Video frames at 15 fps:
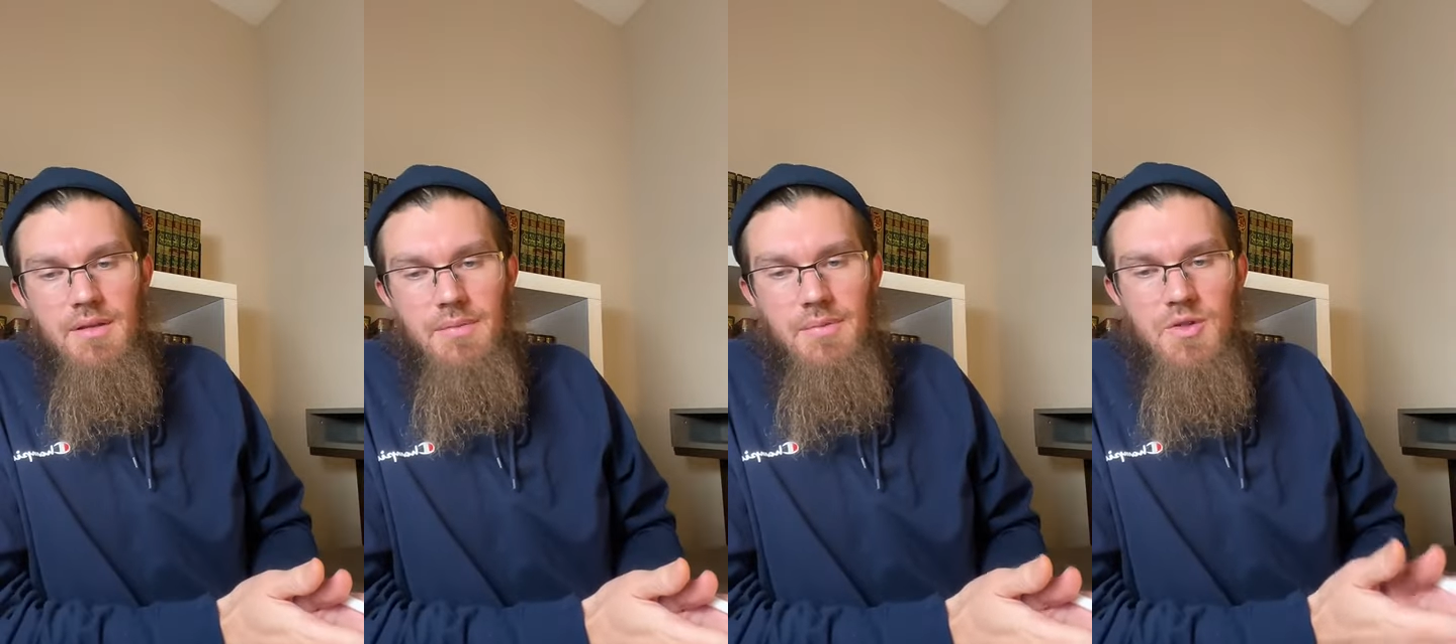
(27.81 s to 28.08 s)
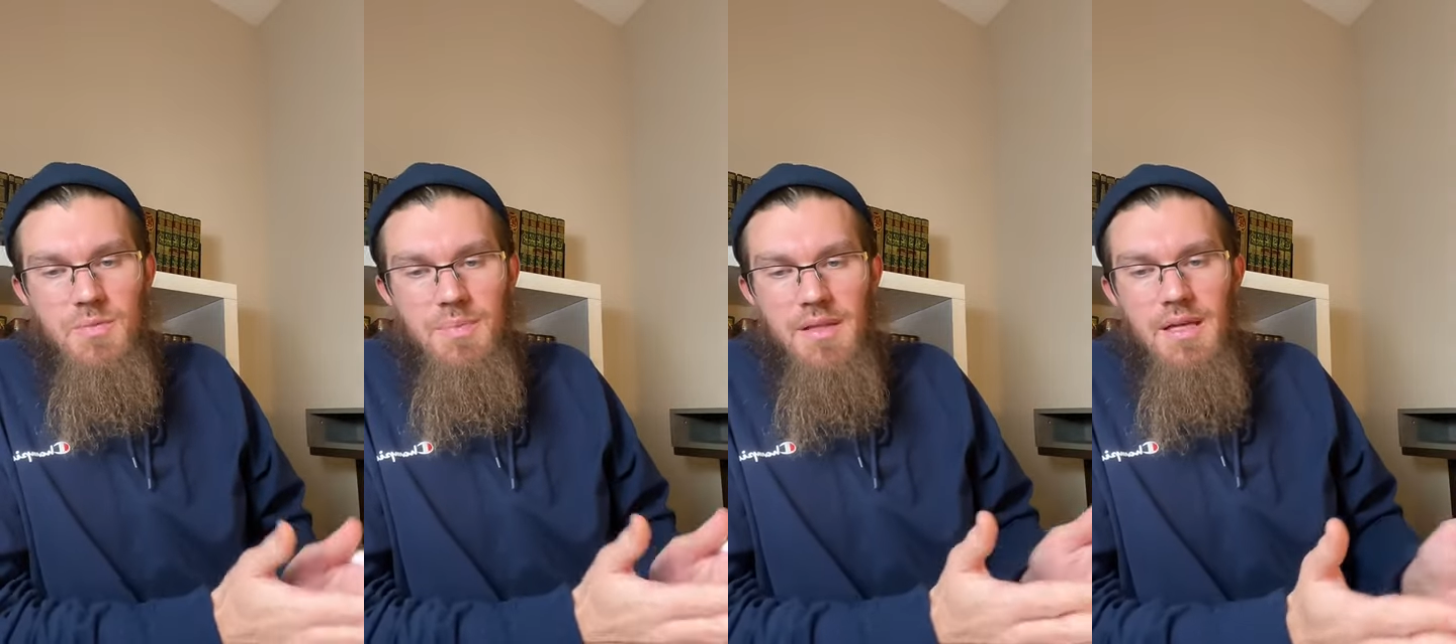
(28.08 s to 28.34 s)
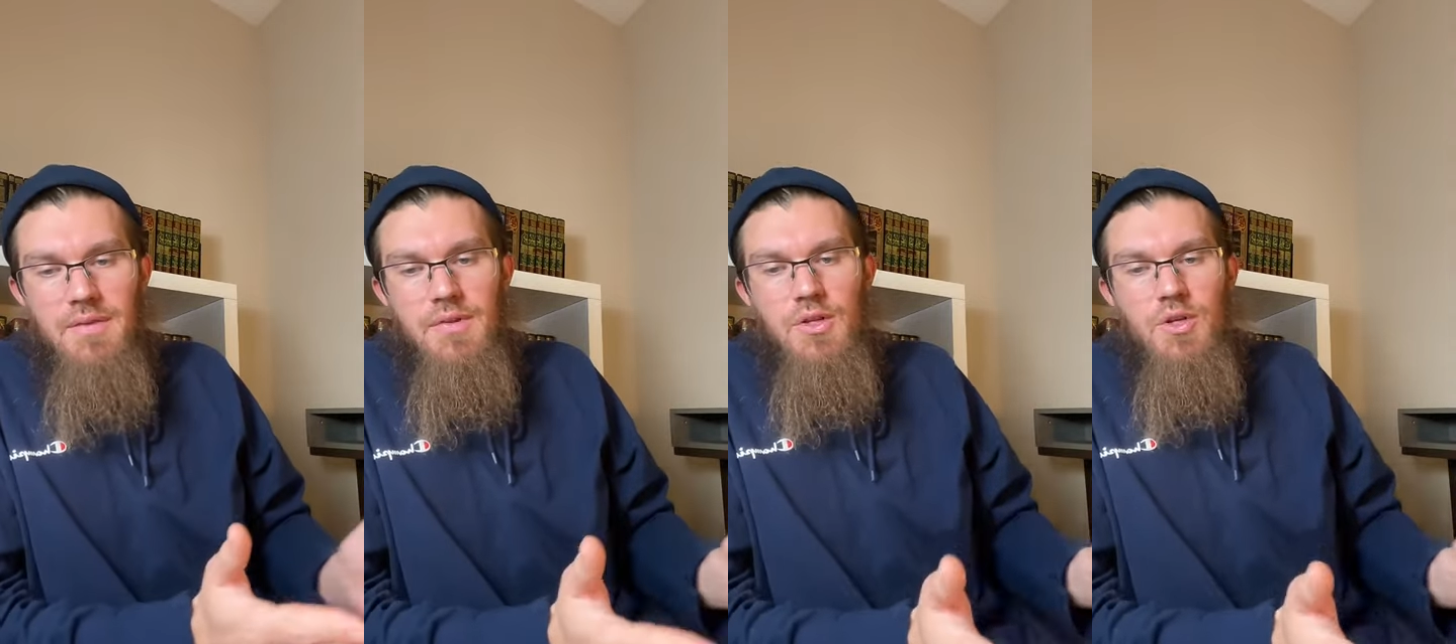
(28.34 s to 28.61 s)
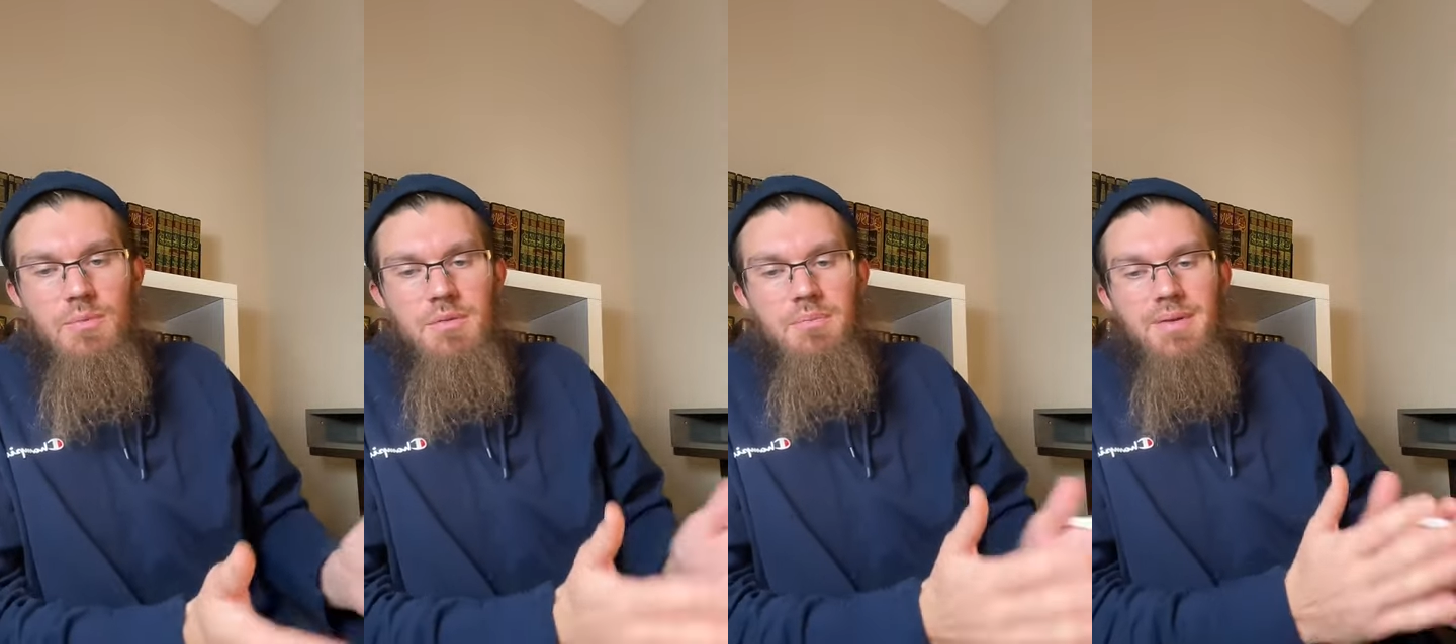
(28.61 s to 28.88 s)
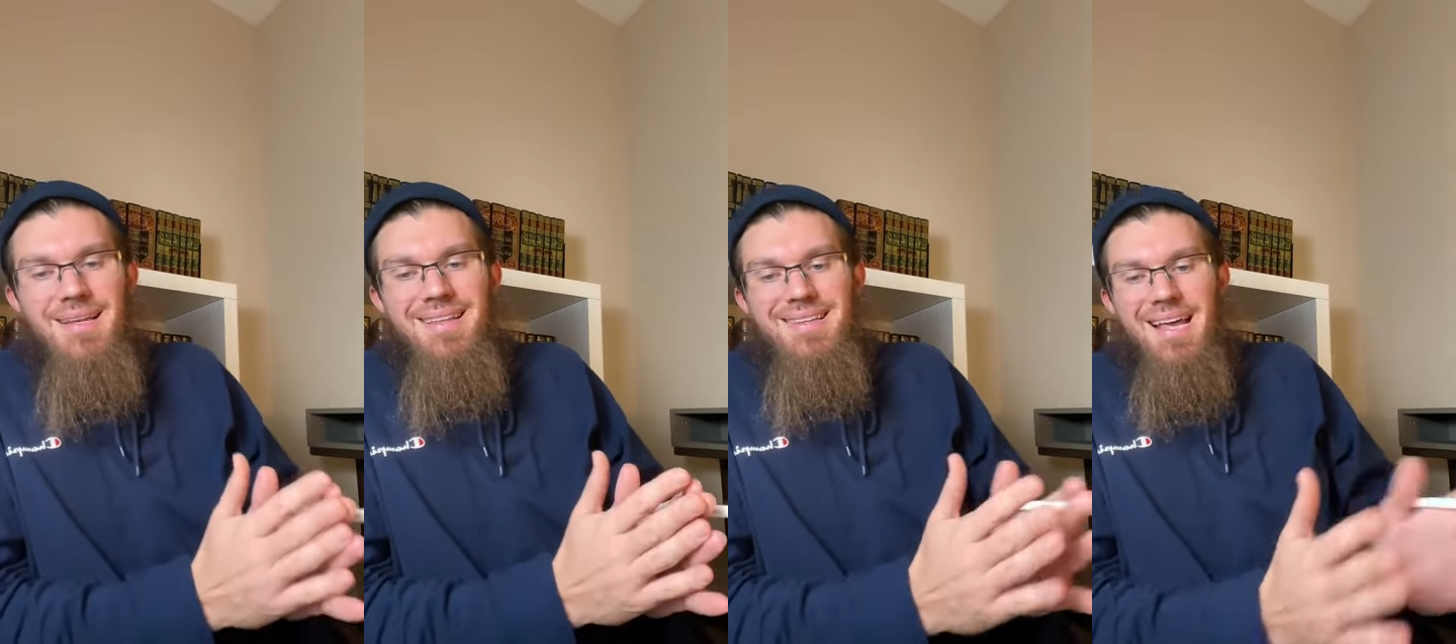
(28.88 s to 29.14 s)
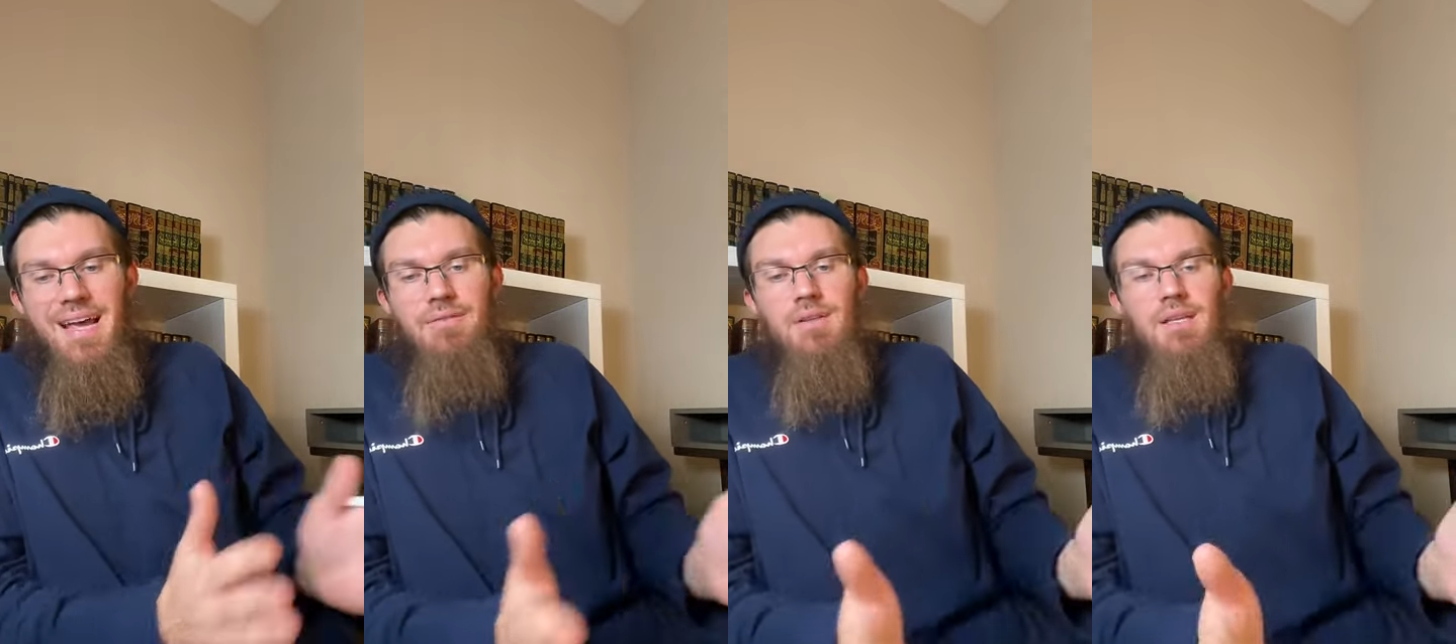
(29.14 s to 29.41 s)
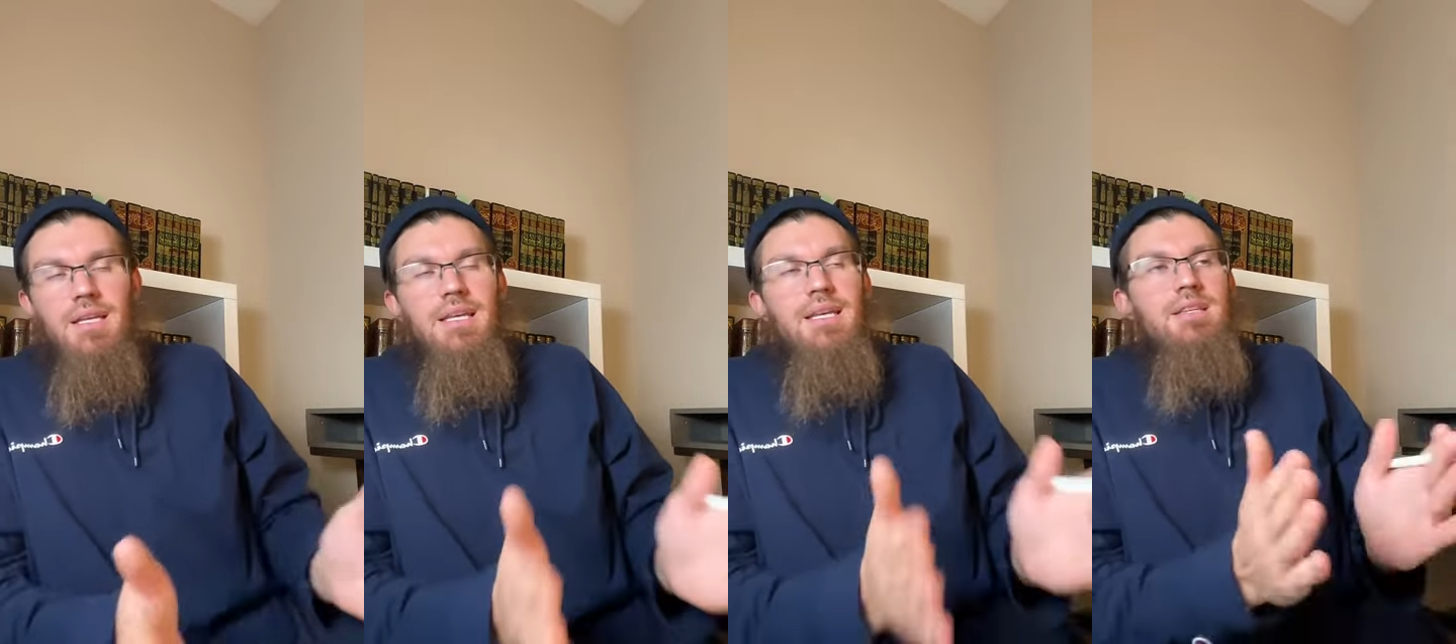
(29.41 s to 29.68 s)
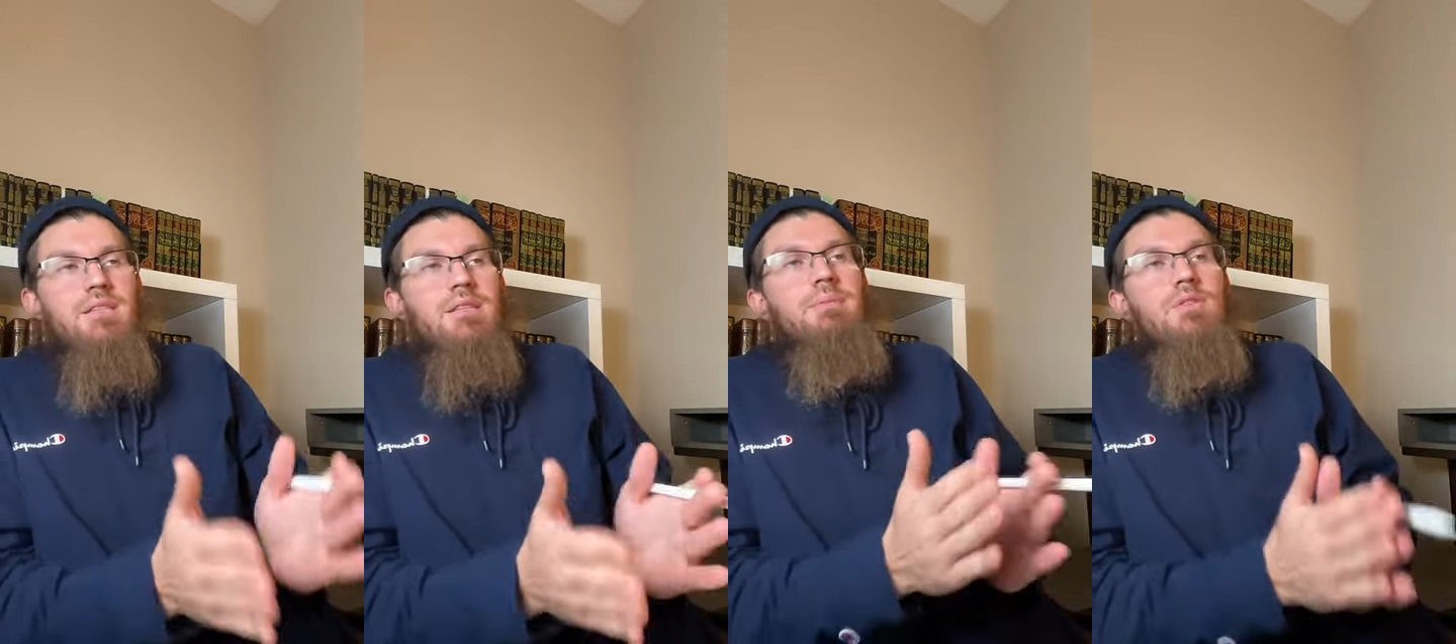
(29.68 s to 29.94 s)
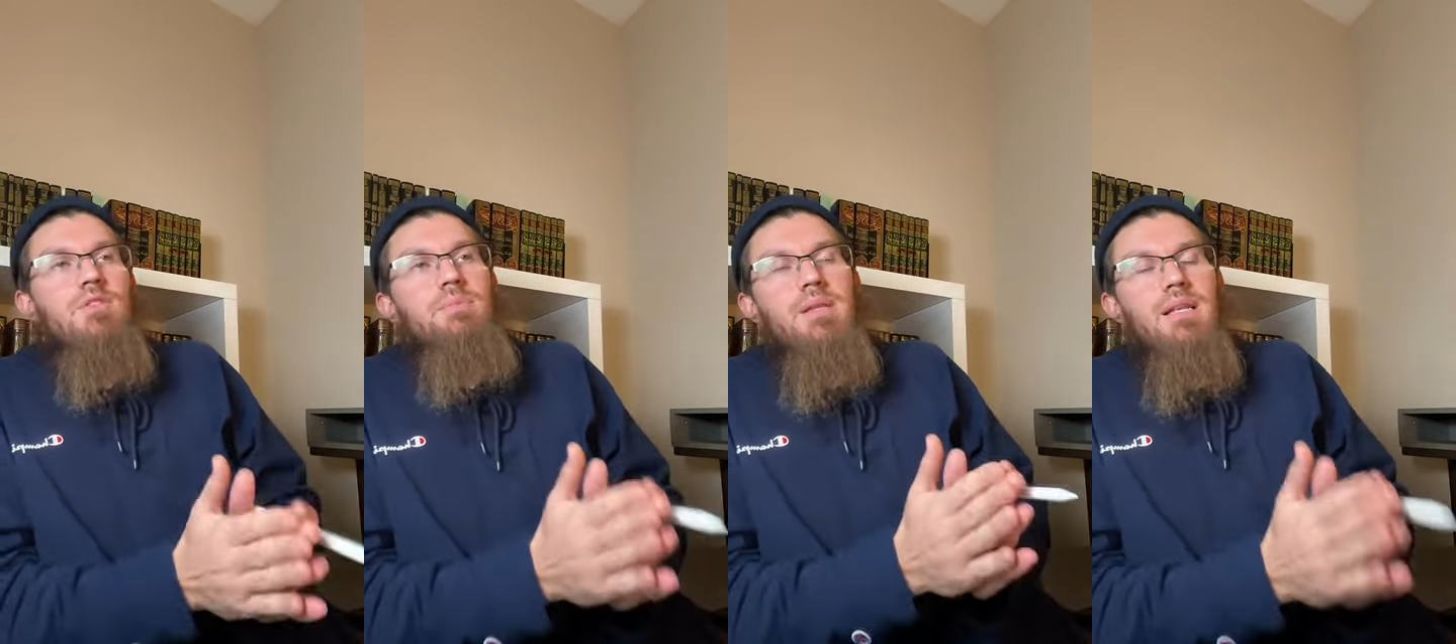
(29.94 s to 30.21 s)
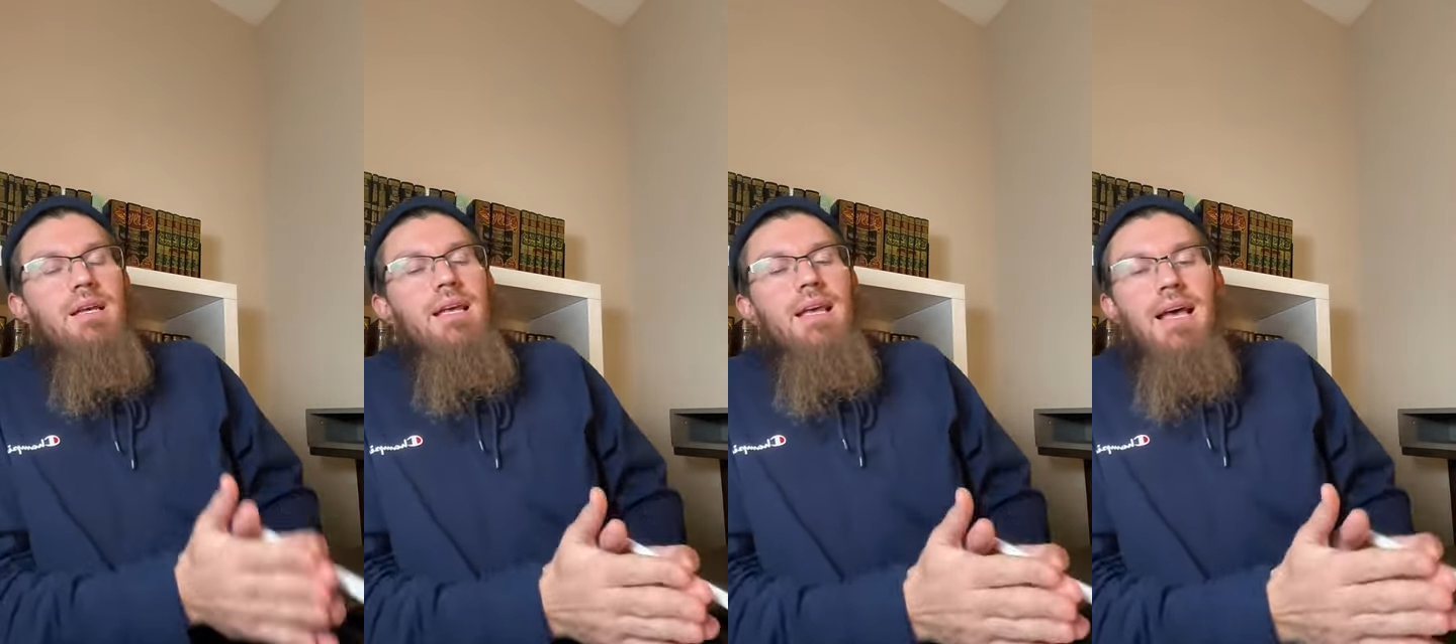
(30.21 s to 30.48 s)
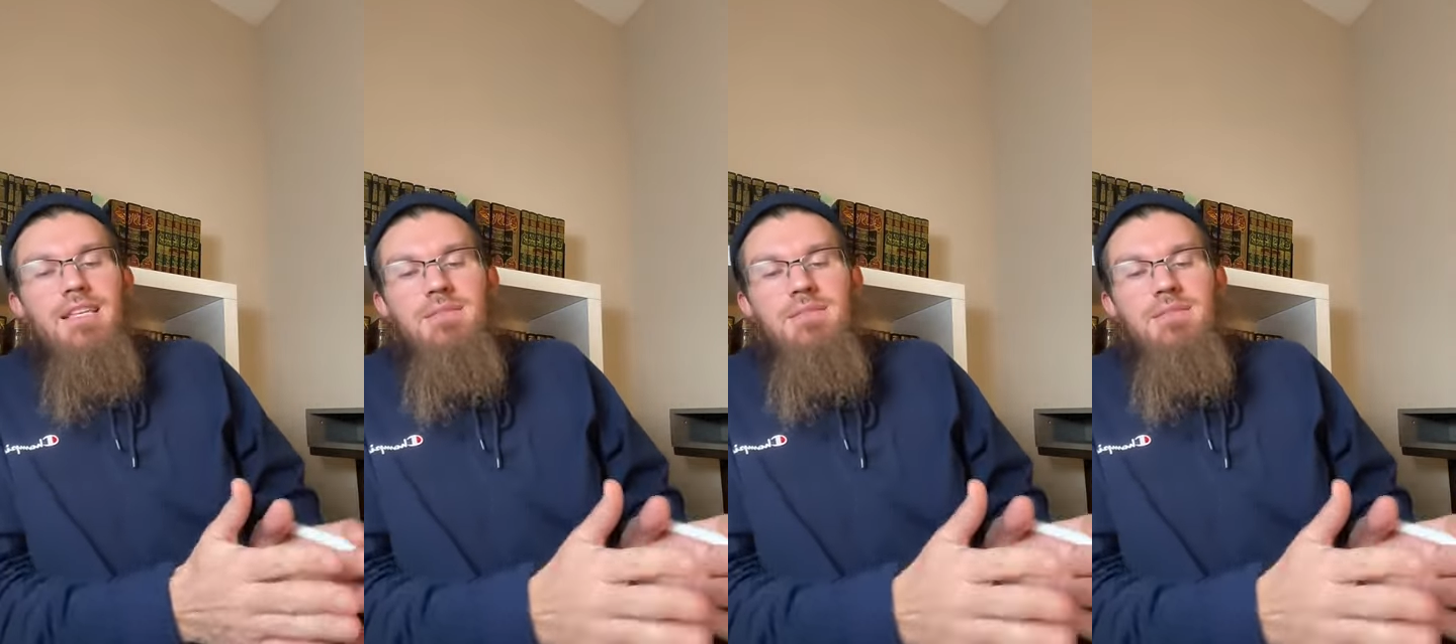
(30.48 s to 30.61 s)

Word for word: The most beloved human being to ever live. He's the most beloved.